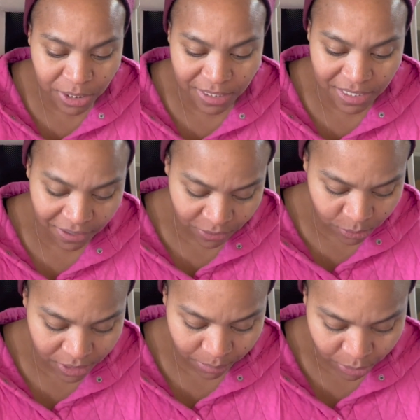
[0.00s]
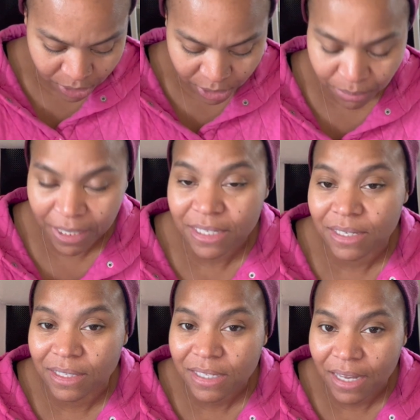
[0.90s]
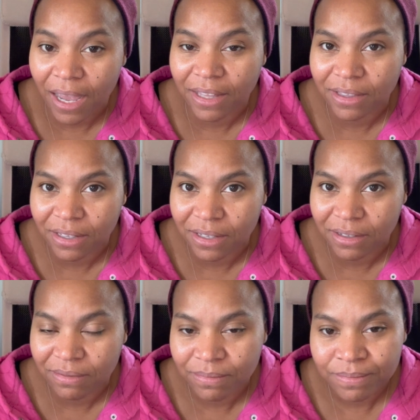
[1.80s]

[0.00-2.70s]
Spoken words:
and see if those numbers still make sense at the